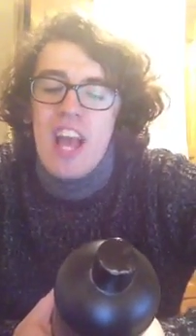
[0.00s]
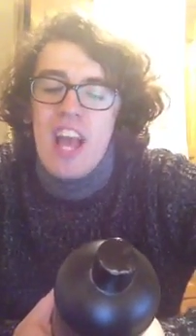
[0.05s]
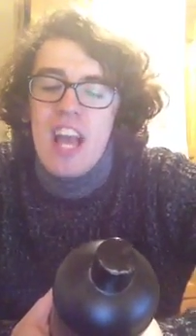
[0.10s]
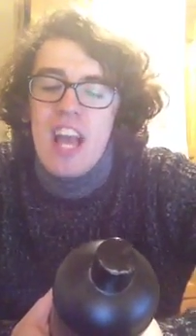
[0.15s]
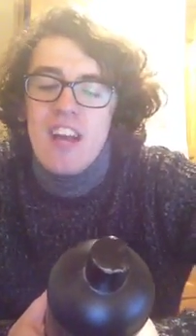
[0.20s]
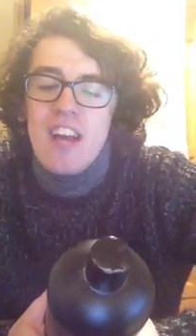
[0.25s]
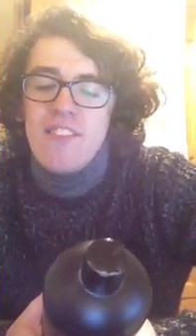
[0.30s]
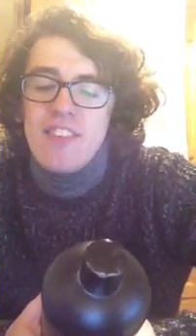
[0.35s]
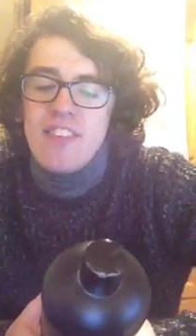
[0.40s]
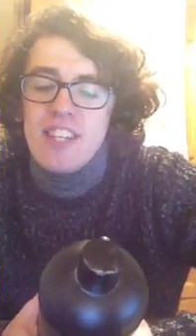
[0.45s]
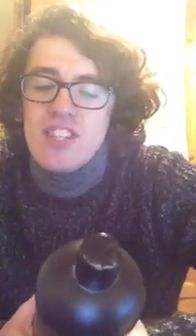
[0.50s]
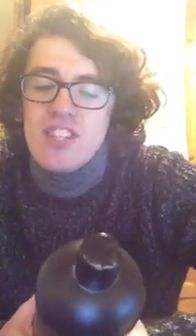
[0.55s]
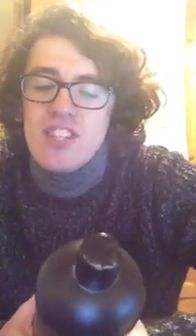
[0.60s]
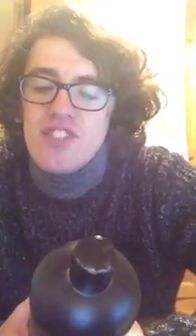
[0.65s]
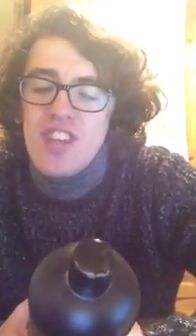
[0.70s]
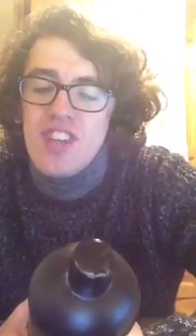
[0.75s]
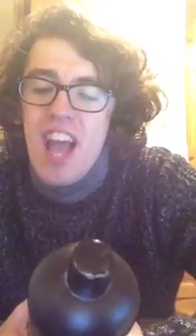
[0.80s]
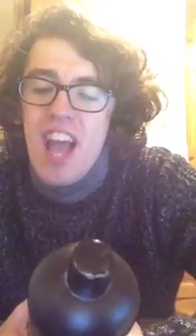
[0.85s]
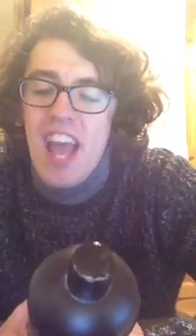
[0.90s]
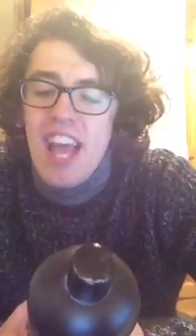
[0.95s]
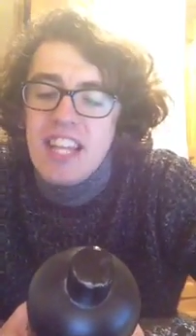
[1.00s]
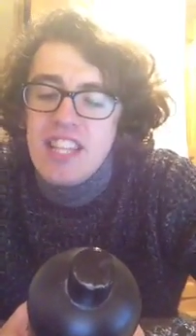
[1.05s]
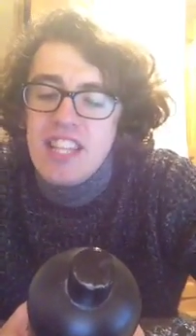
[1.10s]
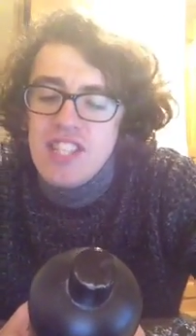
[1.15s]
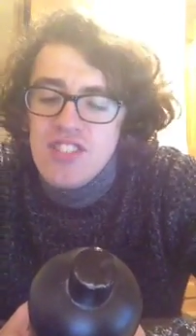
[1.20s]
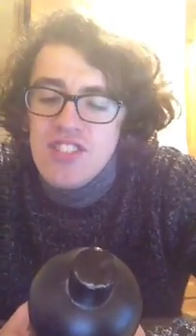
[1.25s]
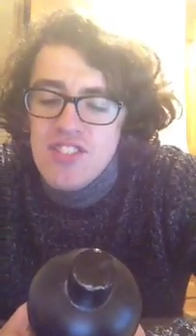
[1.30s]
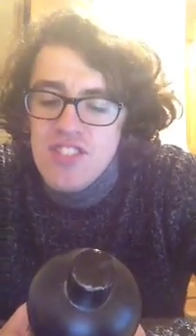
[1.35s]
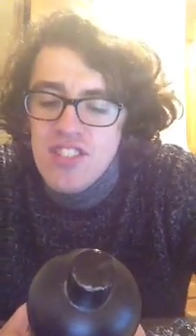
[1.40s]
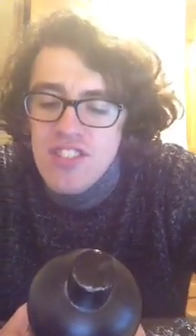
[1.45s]
areas to
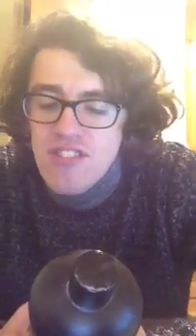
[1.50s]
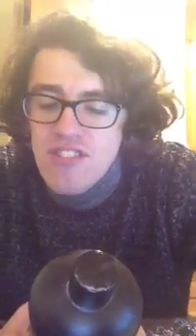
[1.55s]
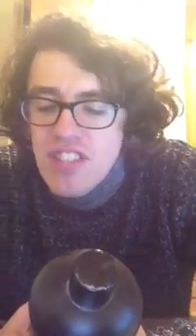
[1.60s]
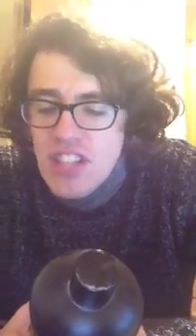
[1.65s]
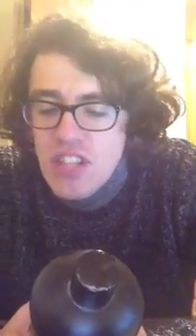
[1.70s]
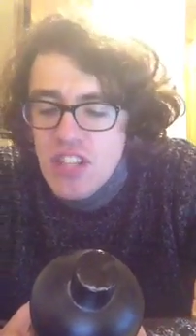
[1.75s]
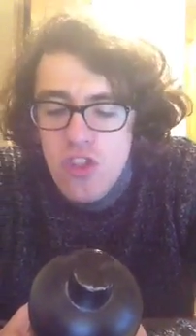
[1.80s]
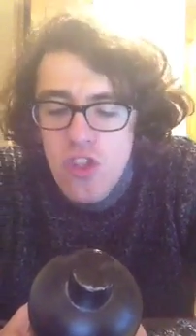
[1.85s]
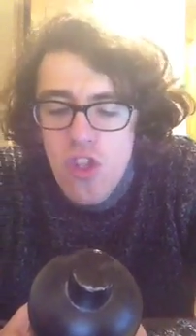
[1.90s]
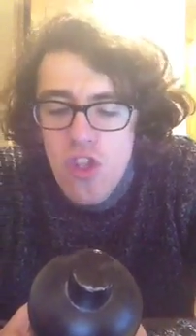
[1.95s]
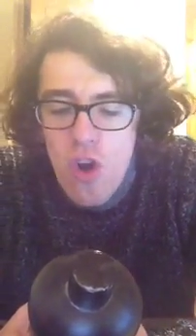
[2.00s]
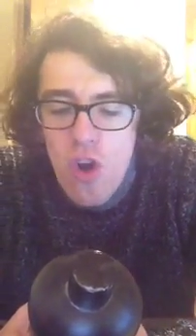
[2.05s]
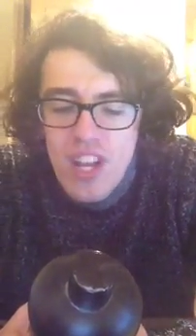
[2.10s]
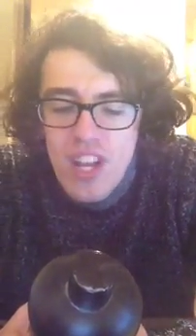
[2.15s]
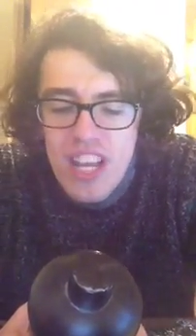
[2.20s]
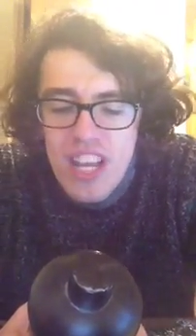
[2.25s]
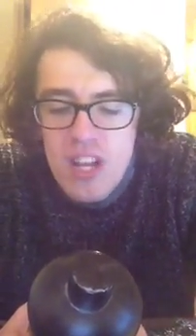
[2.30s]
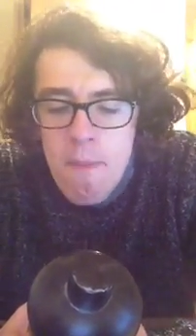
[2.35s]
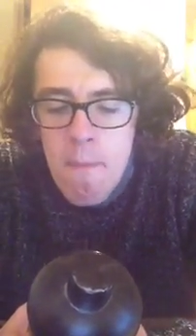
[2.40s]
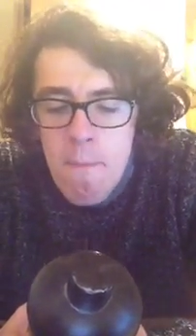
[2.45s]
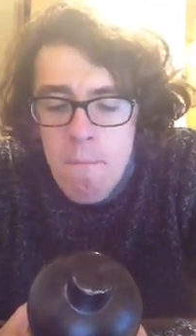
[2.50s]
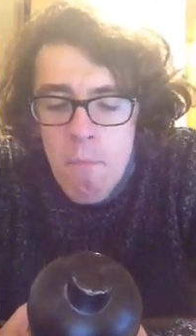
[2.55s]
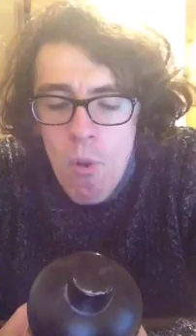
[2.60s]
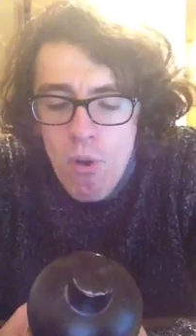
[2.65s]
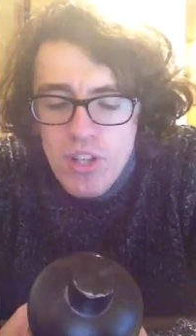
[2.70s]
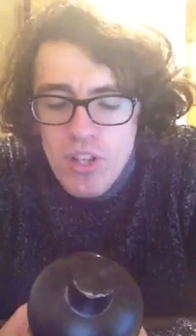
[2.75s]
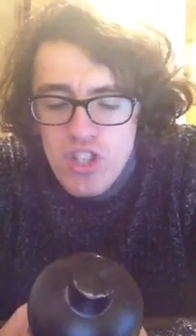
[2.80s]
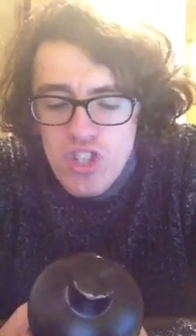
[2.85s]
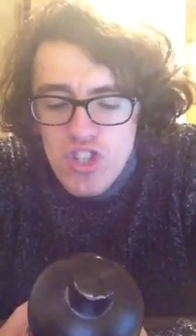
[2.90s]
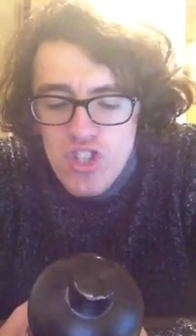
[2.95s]
instantly lock in
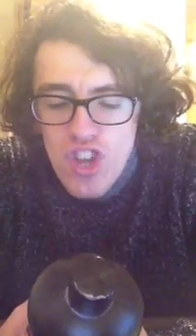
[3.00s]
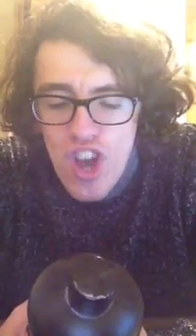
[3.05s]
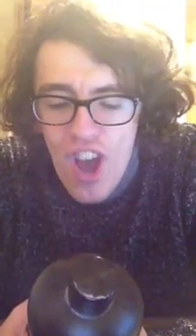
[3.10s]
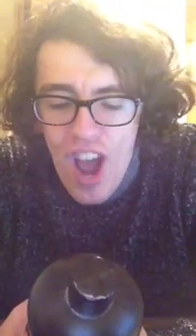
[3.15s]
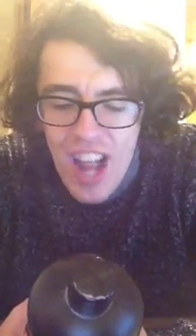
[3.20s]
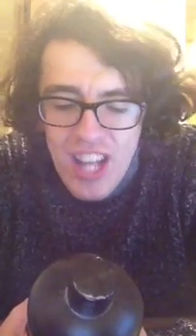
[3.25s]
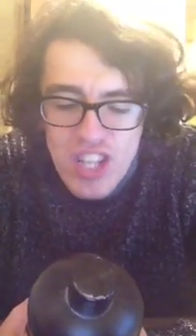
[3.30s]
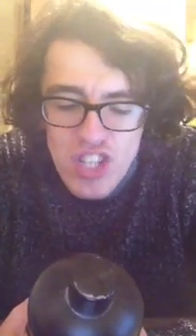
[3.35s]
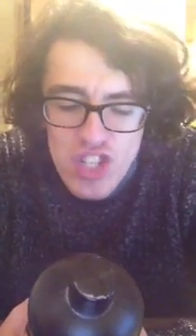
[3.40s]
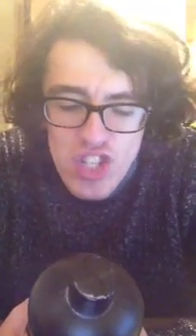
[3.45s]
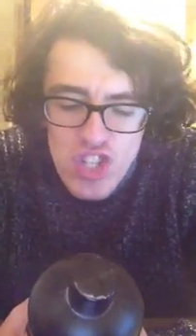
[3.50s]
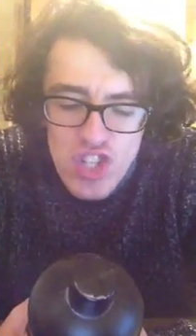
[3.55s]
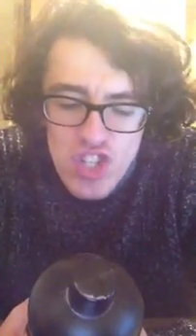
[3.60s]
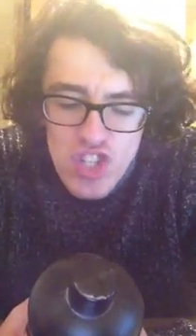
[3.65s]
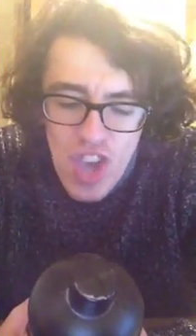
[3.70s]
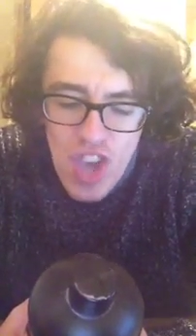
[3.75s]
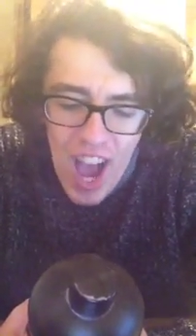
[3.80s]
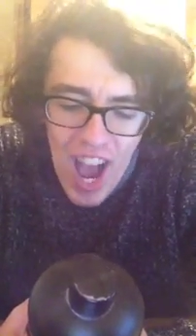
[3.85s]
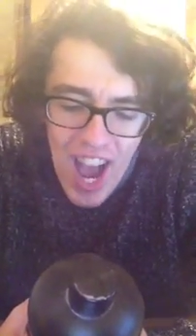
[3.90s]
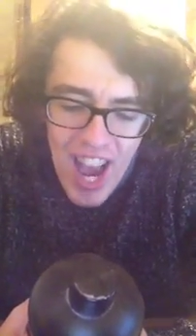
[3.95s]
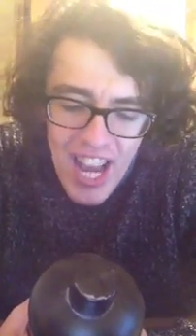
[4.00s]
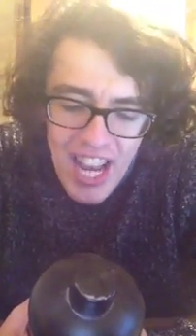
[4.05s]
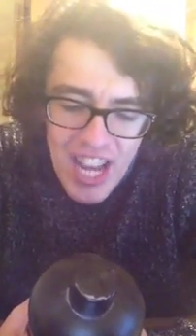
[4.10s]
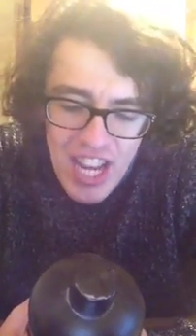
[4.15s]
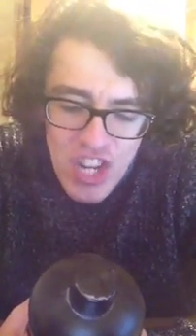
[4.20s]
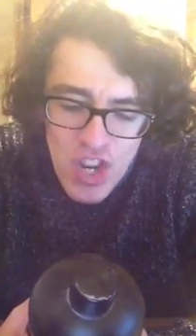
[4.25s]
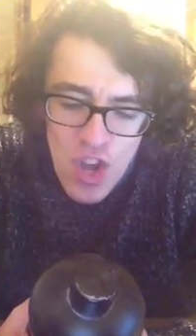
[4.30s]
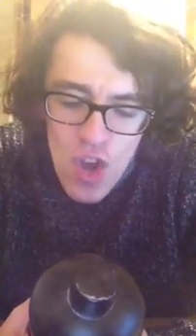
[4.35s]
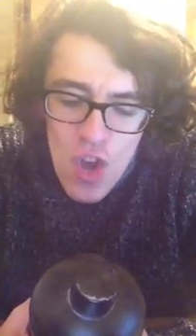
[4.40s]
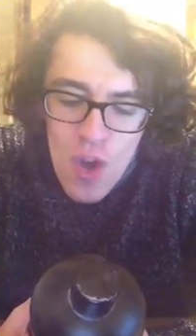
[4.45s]
moisture and
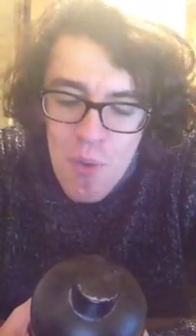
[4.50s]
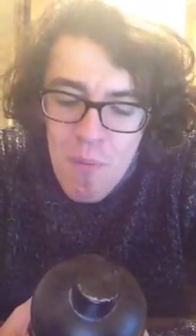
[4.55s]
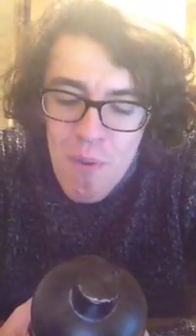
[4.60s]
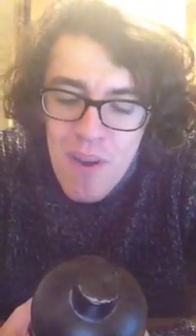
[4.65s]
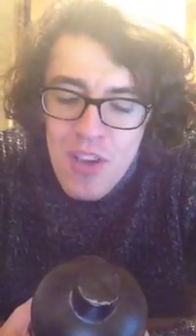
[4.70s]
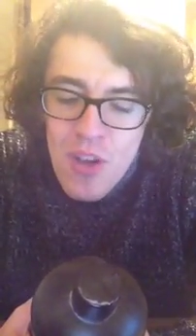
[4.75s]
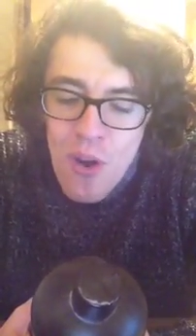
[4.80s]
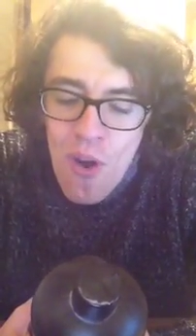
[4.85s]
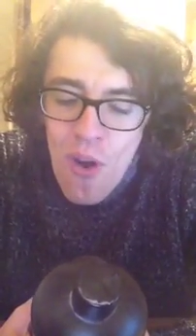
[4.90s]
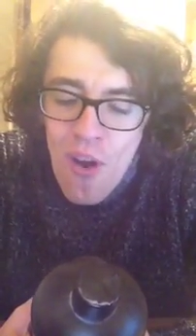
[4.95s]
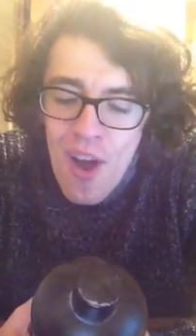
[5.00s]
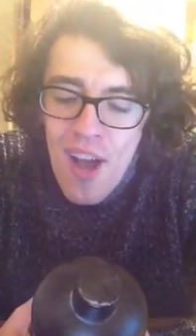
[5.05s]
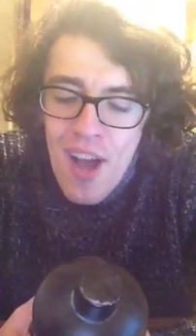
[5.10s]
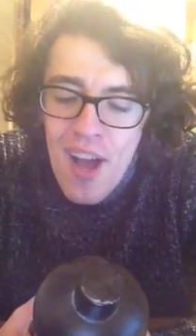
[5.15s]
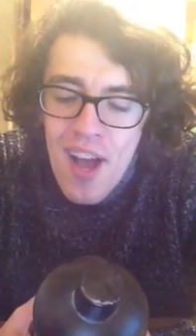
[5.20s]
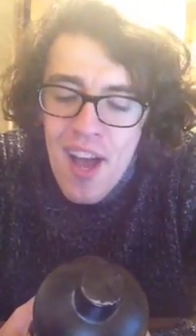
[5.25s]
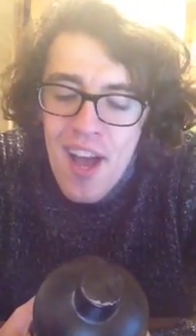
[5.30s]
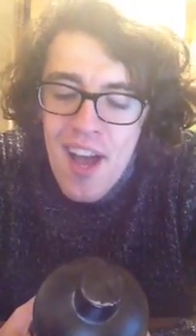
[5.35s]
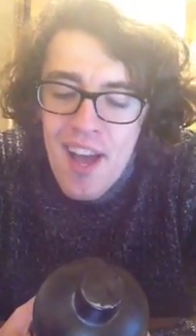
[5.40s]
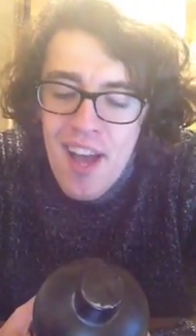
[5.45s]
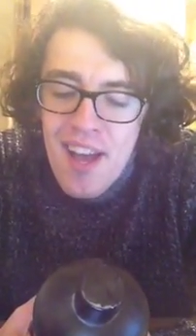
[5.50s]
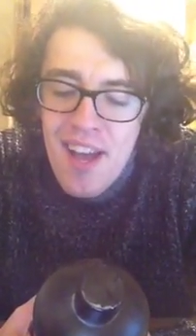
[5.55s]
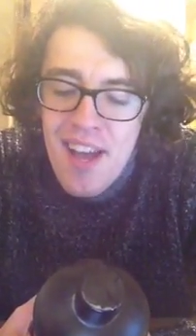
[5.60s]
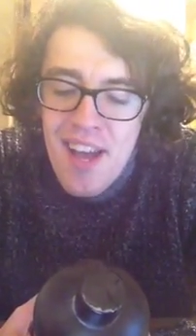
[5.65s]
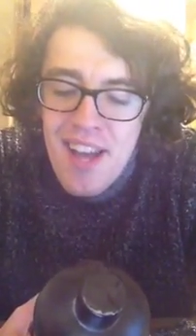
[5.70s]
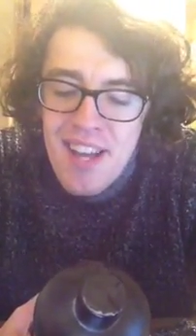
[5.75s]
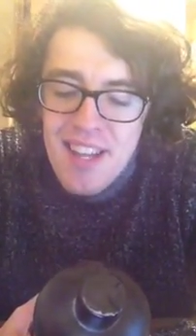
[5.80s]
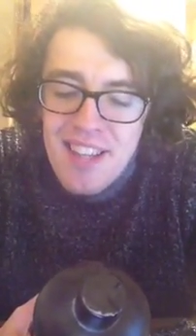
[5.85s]
shine where your hair